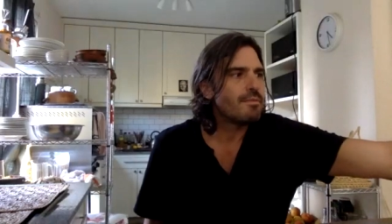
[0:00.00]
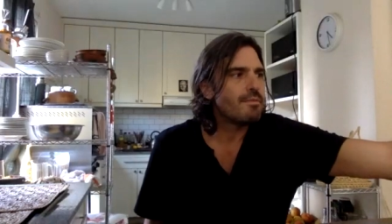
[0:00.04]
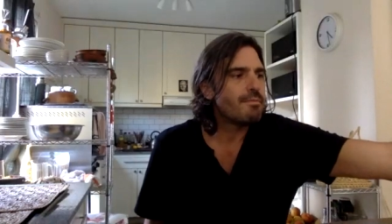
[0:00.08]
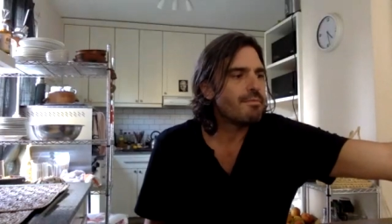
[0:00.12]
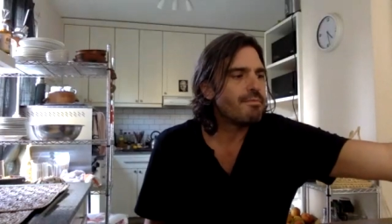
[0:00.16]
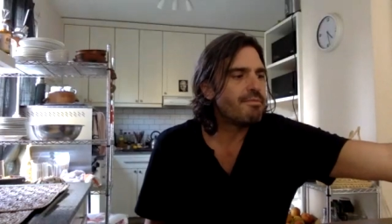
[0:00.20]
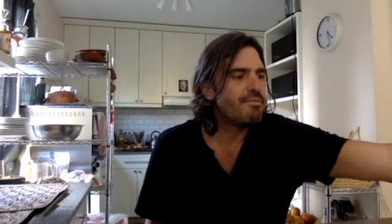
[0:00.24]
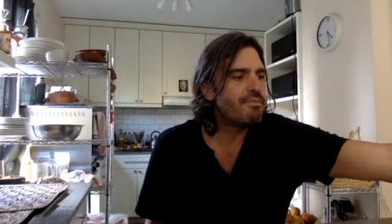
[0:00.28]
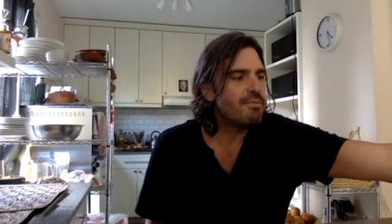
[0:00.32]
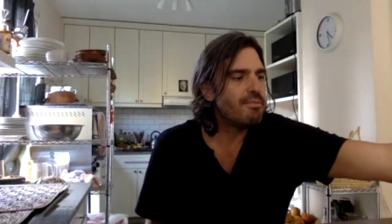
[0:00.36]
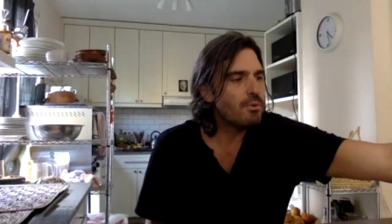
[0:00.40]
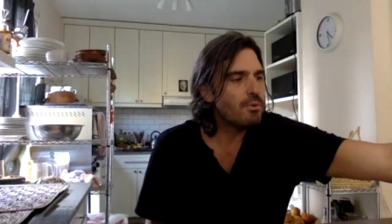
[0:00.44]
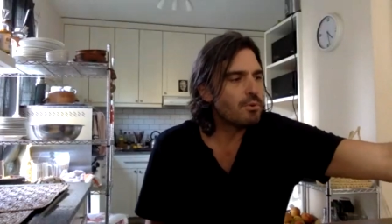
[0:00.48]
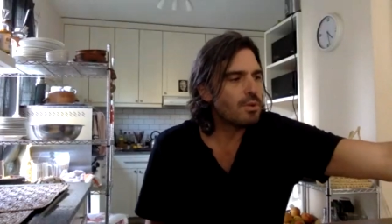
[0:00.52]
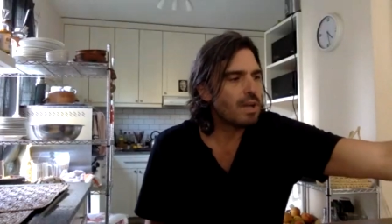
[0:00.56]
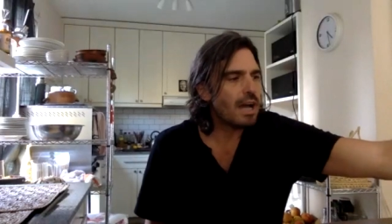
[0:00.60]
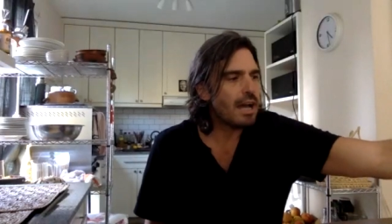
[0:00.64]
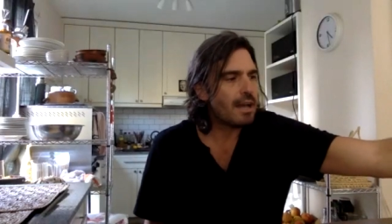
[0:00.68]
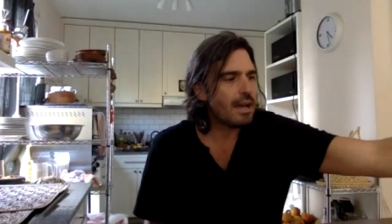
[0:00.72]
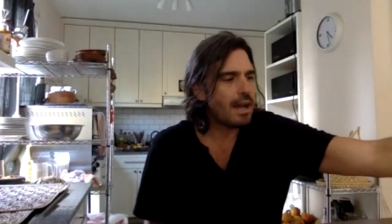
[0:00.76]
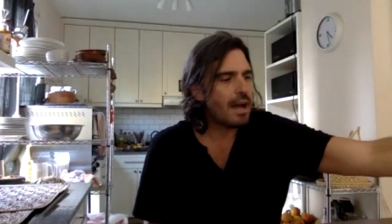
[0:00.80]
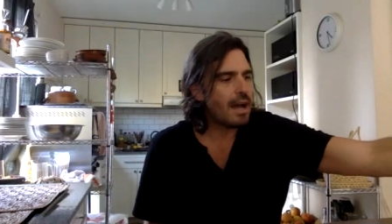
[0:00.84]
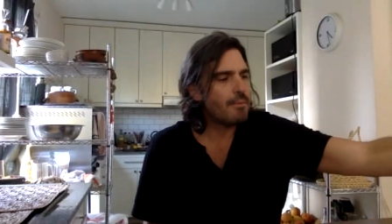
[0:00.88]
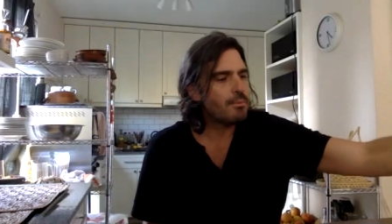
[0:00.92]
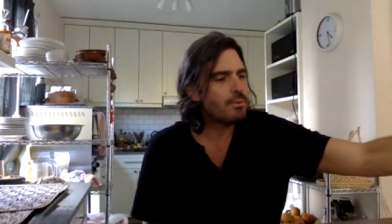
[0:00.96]
food
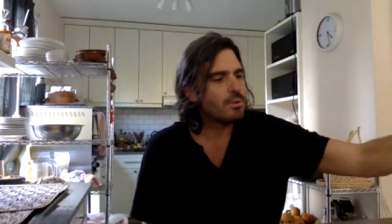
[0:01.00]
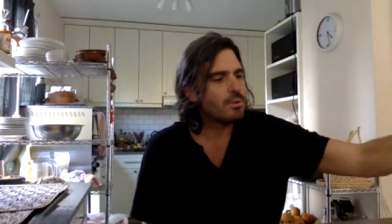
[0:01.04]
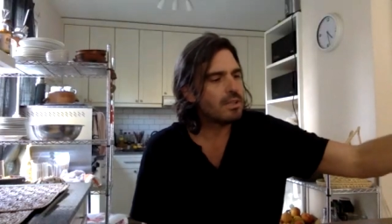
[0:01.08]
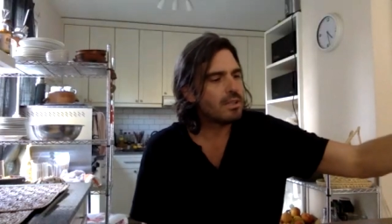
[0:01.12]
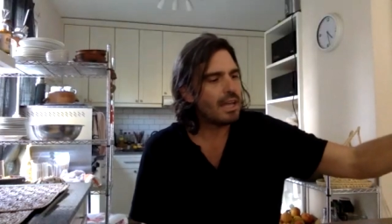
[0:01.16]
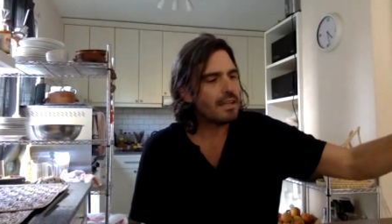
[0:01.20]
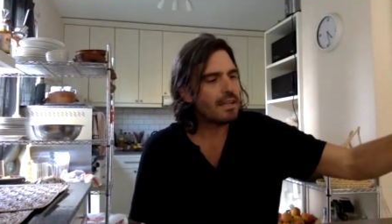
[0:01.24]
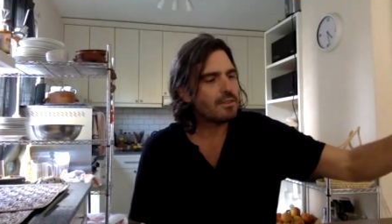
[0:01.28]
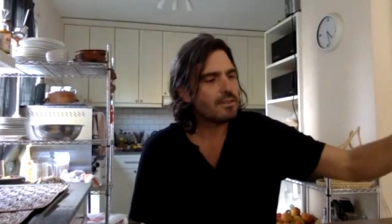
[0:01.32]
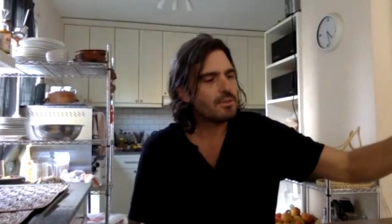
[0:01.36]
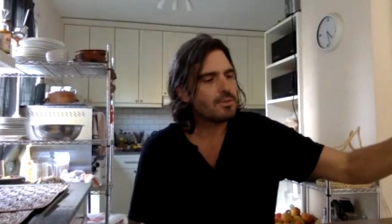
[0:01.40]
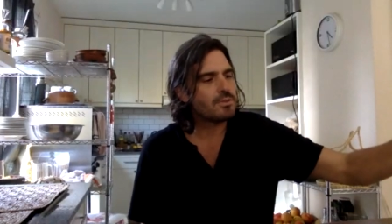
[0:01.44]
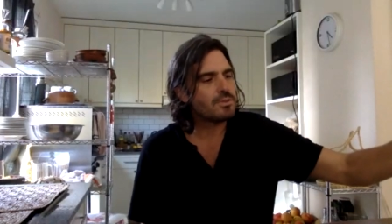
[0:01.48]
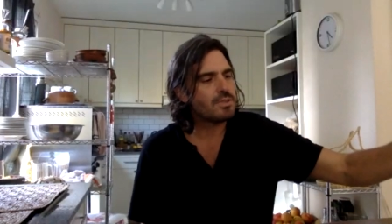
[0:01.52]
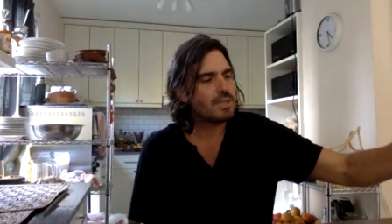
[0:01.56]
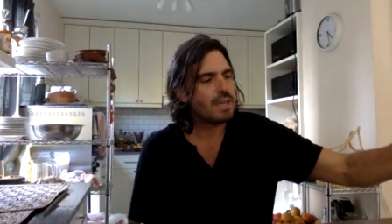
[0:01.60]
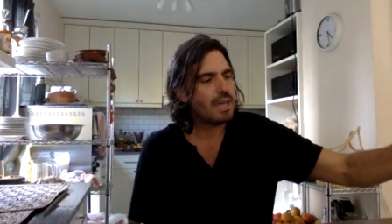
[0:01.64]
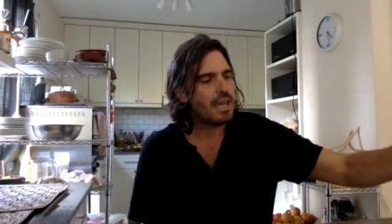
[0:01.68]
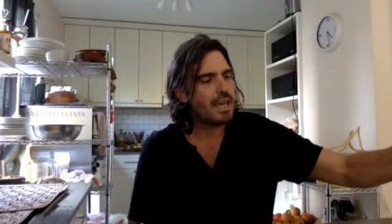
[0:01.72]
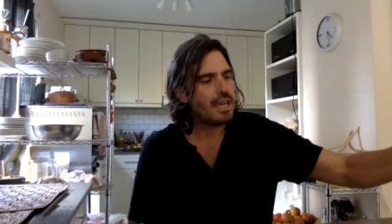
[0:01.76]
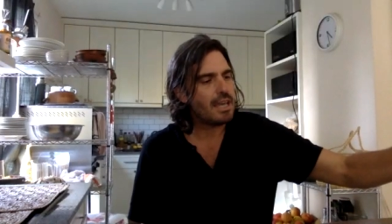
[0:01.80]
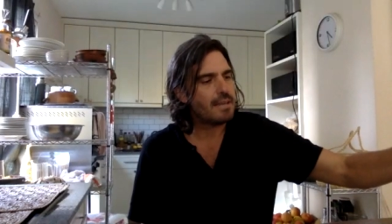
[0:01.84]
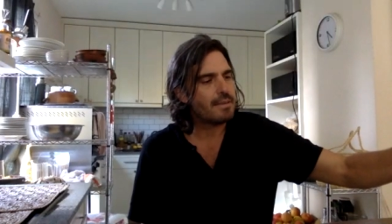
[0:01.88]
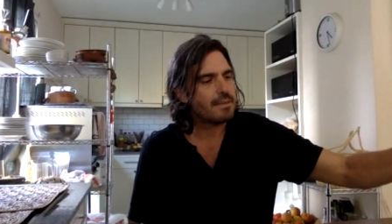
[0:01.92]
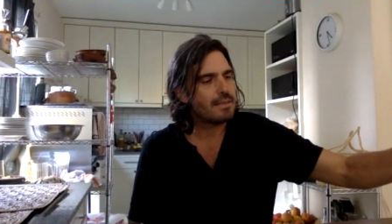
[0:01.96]
i would like to
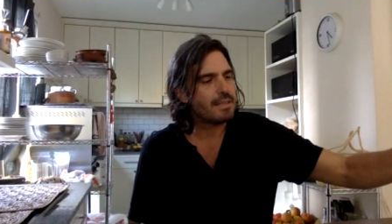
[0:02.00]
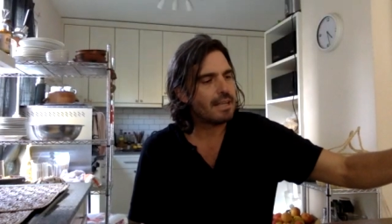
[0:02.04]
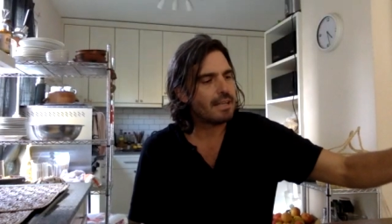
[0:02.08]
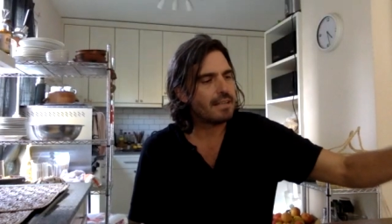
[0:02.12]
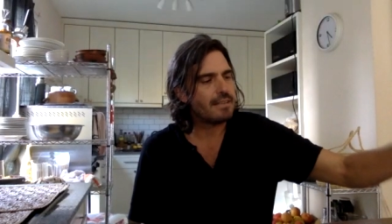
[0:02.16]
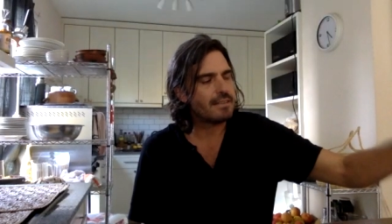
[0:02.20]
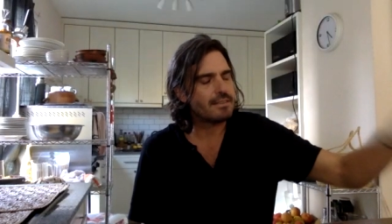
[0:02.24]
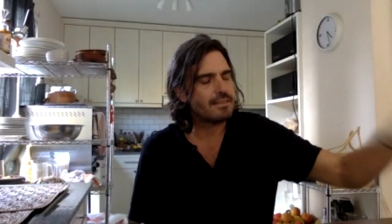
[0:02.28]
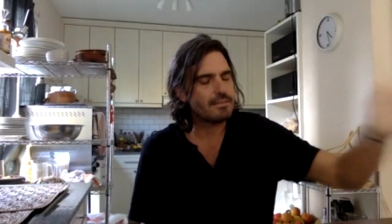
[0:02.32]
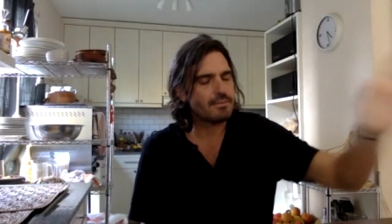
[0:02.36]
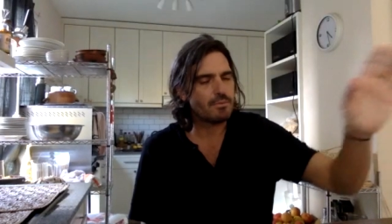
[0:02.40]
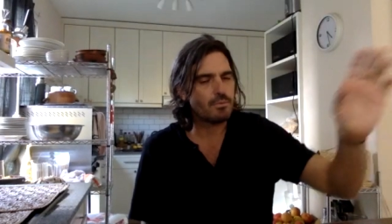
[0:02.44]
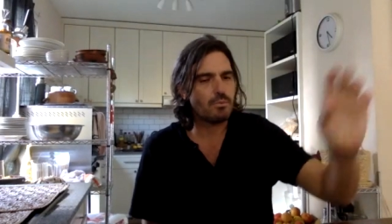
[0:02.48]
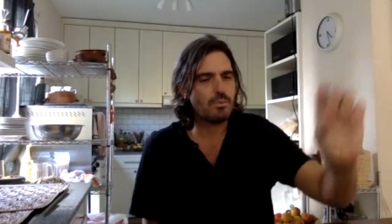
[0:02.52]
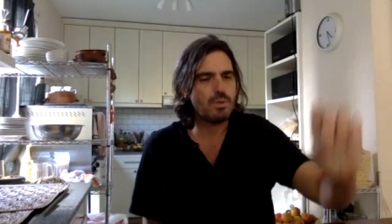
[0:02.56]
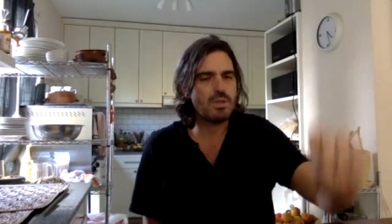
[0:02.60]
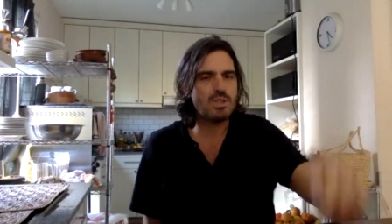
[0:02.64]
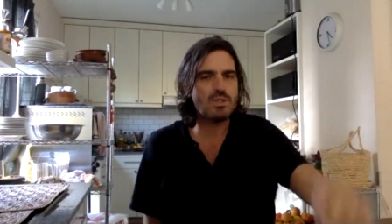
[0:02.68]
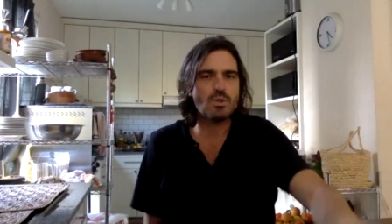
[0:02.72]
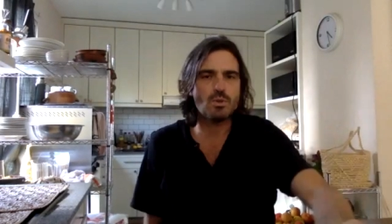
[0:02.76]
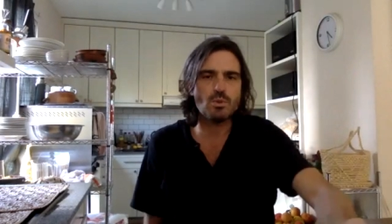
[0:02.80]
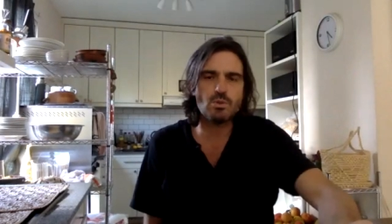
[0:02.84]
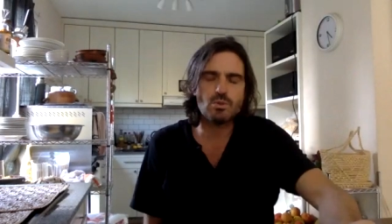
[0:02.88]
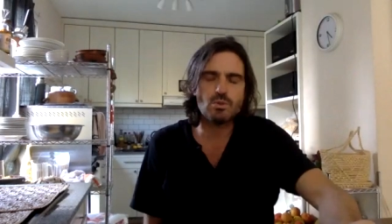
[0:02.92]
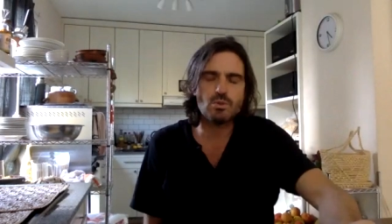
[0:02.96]
say that we
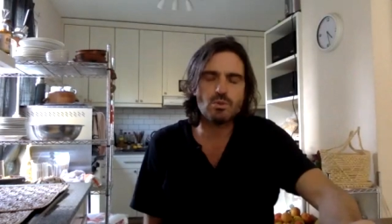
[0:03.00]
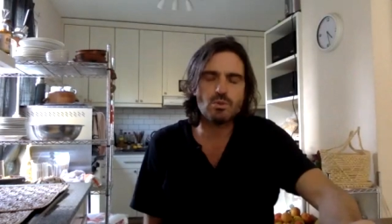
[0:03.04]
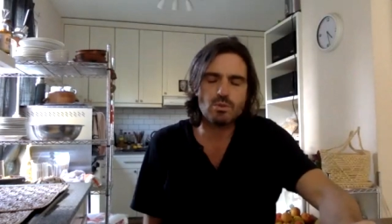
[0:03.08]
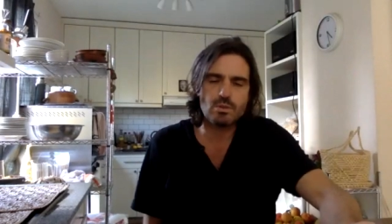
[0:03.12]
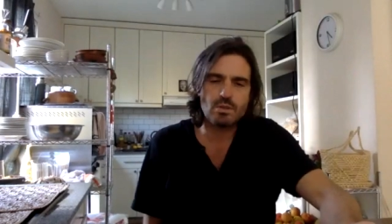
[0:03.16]
should